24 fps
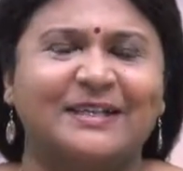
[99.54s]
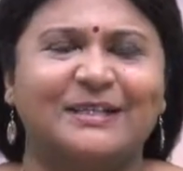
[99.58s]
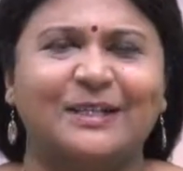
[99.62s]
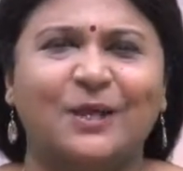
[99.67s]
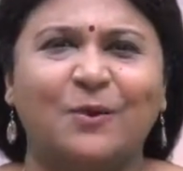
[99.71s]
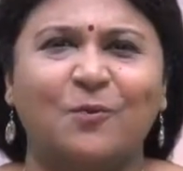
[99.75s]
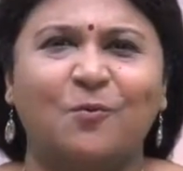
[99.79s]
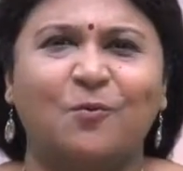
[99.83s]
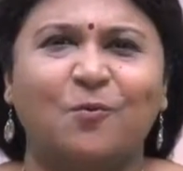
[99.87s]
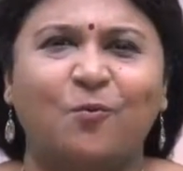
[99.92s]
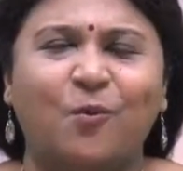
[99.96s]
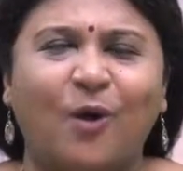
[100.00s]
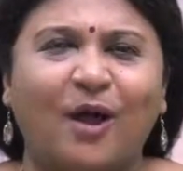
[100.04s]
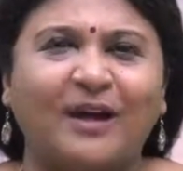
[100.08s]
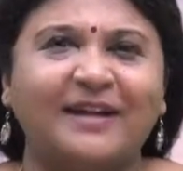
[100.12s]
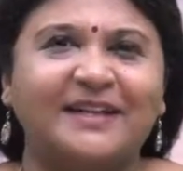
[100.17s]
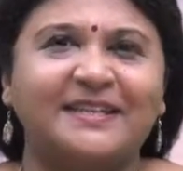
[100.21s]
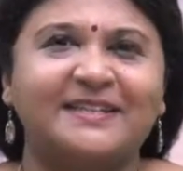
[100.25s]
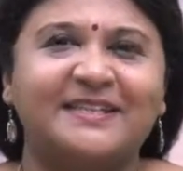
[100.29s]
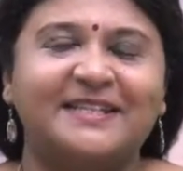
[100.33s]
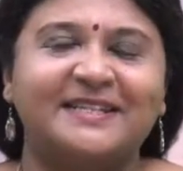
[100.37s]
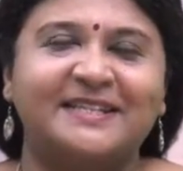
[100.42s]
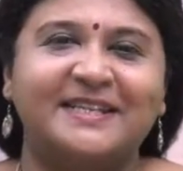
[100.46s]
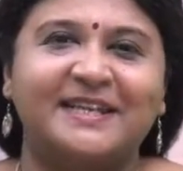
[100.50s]
Now what
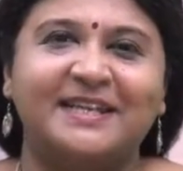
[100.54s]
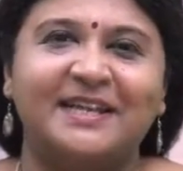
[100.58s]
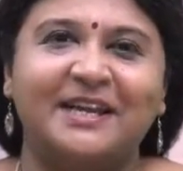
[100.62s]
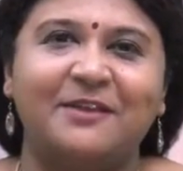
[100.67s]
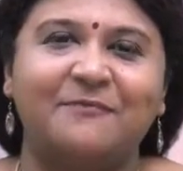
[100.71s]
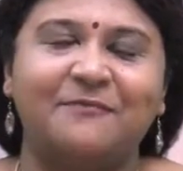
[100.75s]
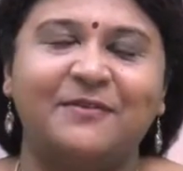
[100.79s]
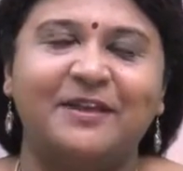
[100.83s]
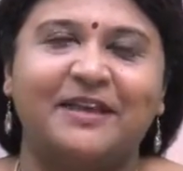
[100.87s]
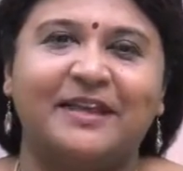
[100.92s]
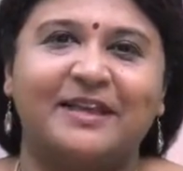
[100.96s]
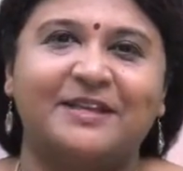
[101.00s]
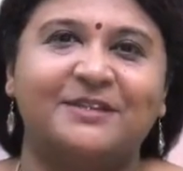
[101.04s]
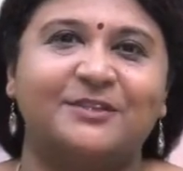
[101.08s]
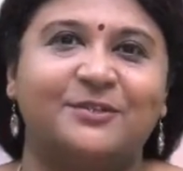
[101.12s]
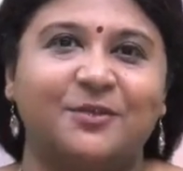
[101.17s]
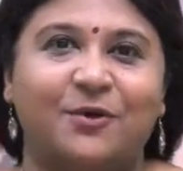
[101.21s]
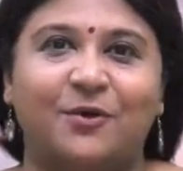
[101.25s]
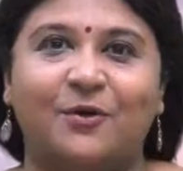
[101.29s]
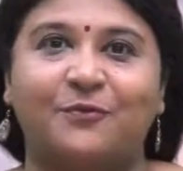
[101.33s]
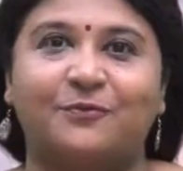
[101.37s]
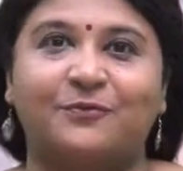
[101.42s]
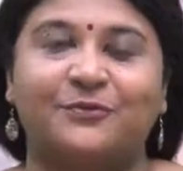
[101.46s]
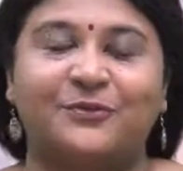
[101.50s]
is the significance
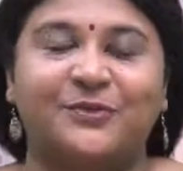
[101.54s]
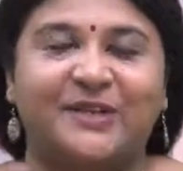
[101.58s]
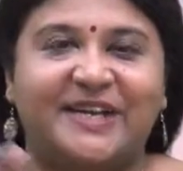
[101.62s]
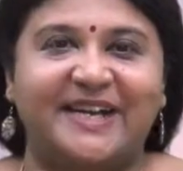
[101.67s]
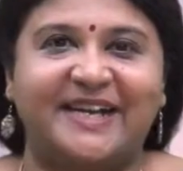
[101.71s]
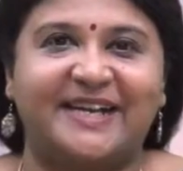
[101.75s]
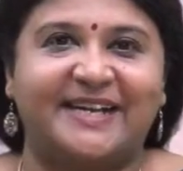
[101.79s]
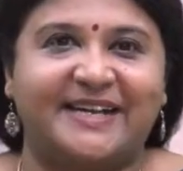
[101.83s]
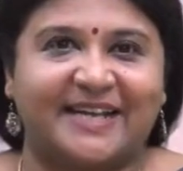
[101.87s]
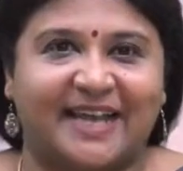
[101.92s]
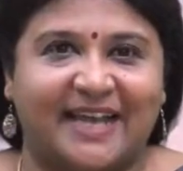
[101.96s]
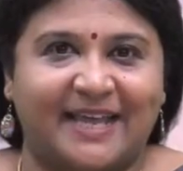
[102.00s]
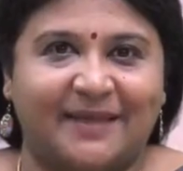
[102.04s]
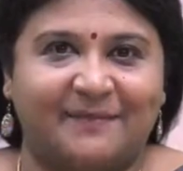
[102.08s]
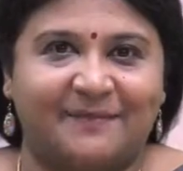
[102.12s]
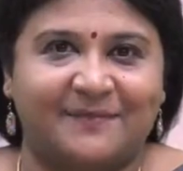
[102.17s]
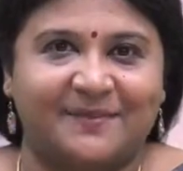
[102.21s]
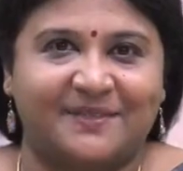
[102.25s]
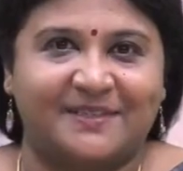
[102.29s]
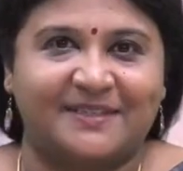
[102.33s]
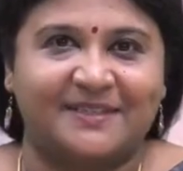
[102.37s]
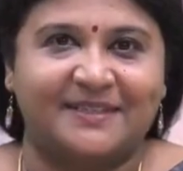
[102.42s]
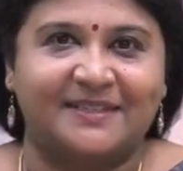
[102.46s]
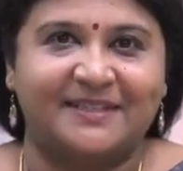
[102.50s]
of 3
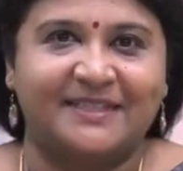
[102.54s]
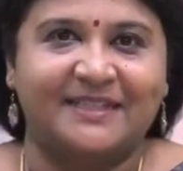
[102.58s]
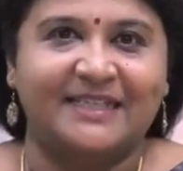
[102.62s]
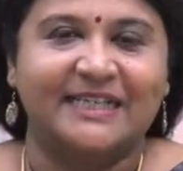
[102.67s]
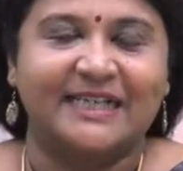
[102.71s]
times?